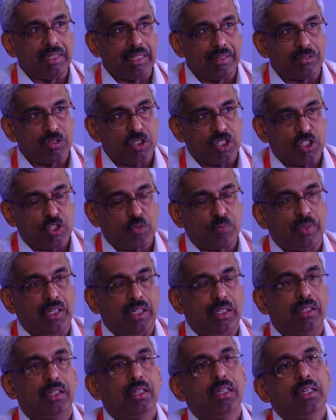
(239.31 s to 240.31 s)
have chest
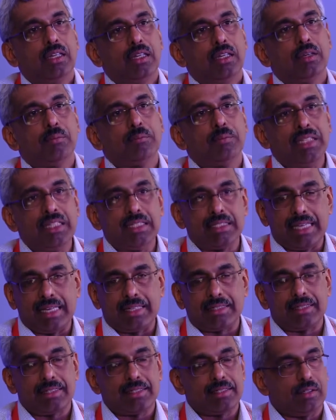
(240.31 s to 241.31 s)
pain, please
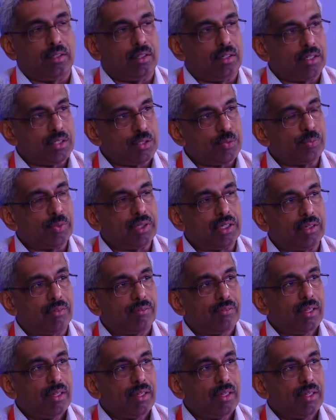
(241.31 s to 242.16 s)
access a hospital.